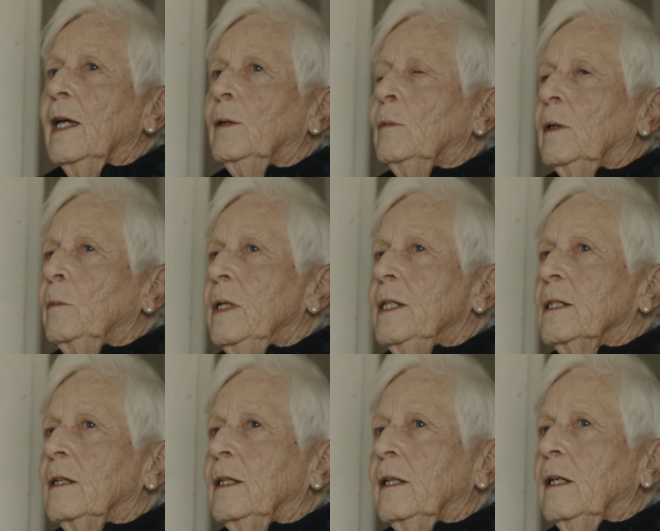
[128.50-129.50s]
and when we
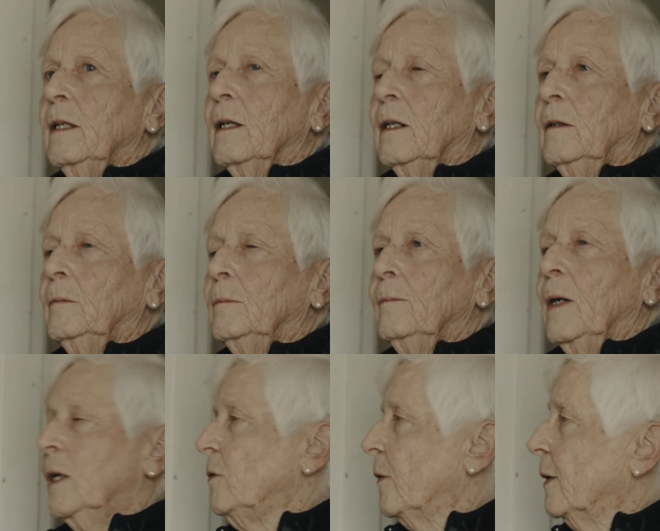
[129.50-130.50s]
did the
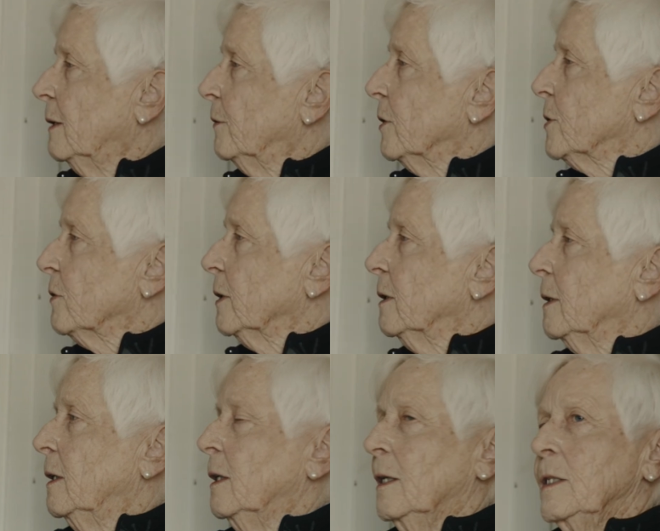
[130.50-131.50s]
100th anniversary
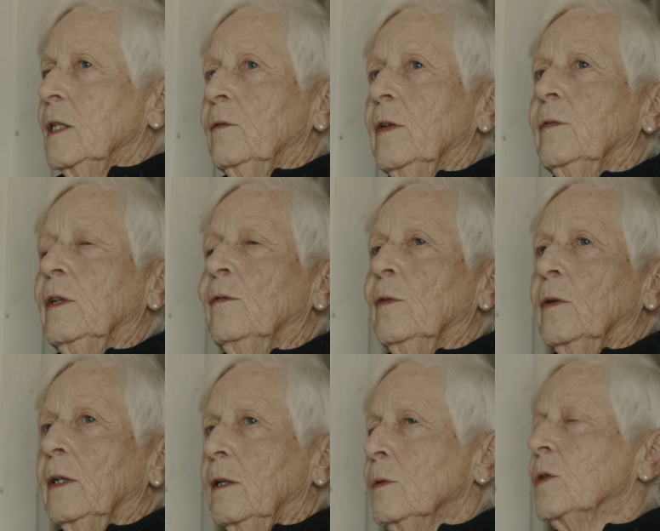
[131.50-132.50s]
in
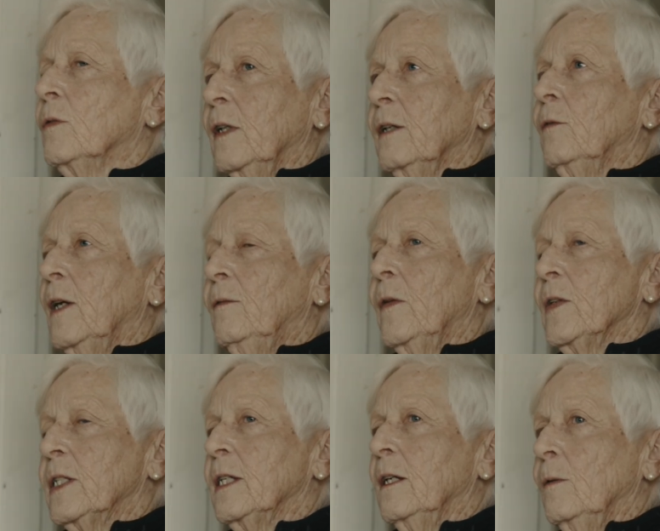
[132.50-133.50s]
1954, he was really involved with the
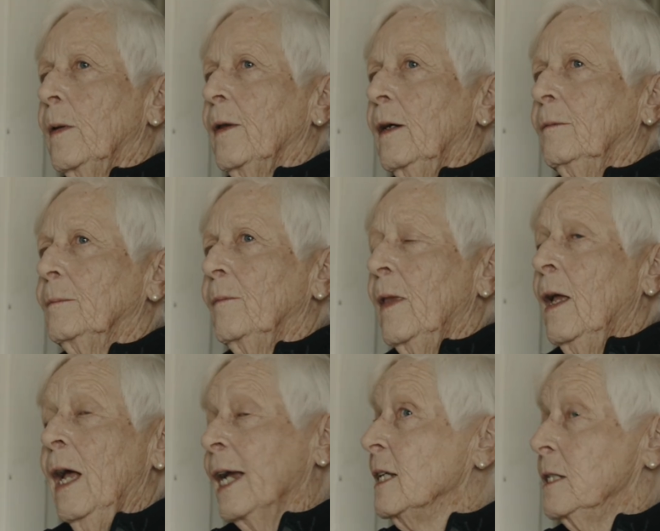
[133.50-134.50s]
state with that.
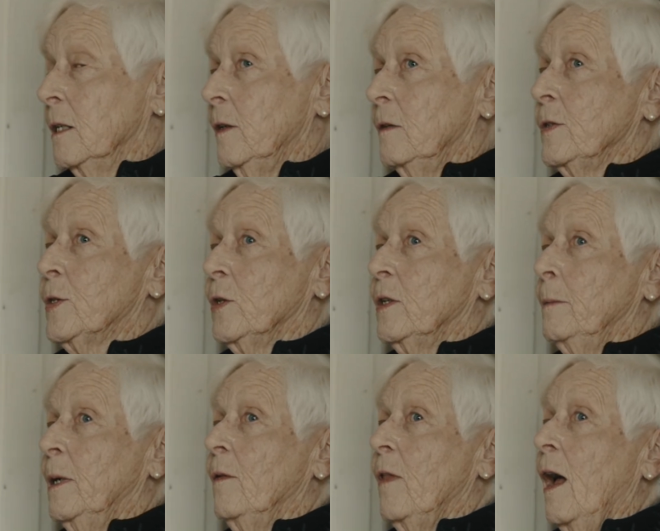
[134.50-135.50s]
I can tell you a little story
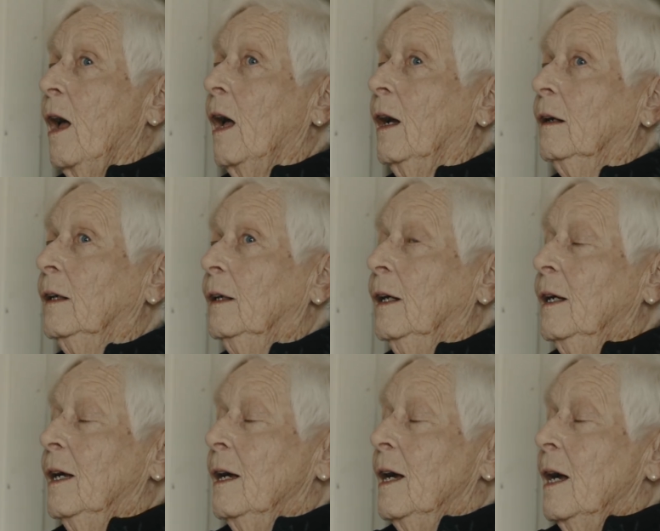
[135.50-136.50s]
about that.
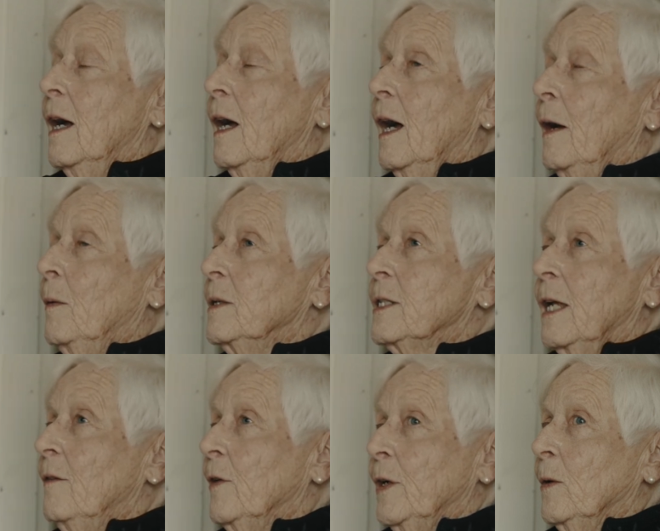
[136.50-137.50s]
I was
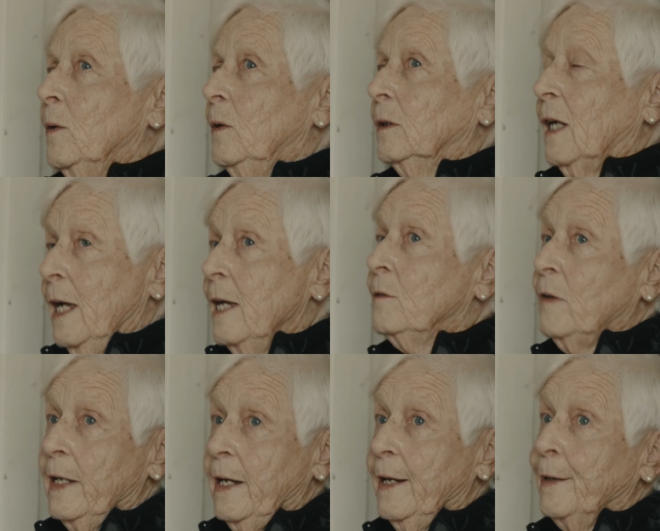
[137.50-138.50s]
not very old. I had
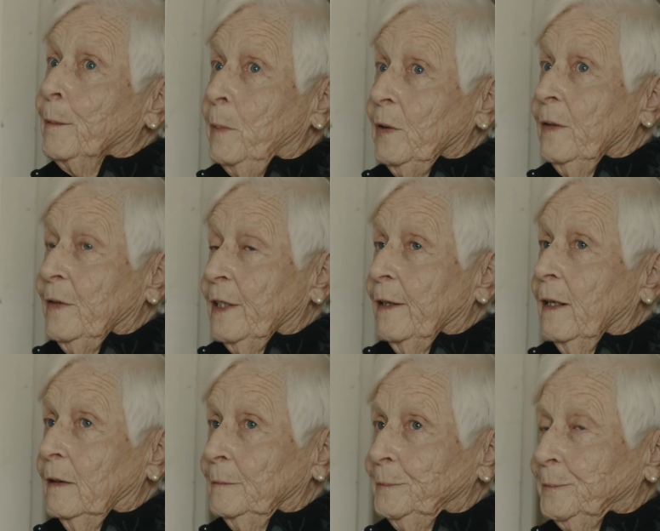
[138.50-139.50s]
red hair, believe it or
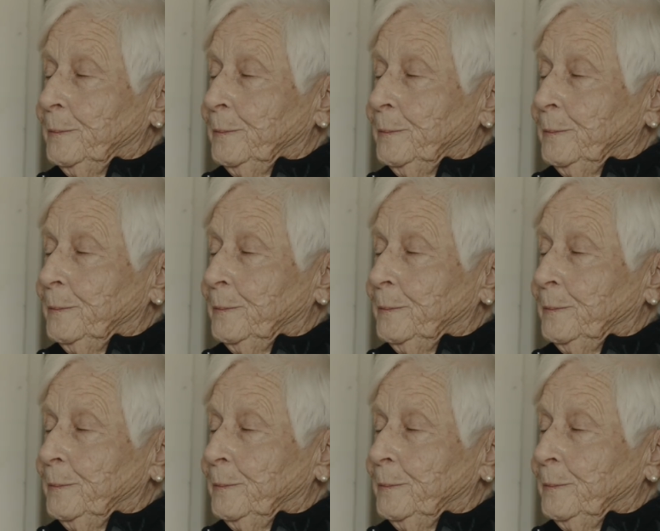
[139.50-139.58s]
not.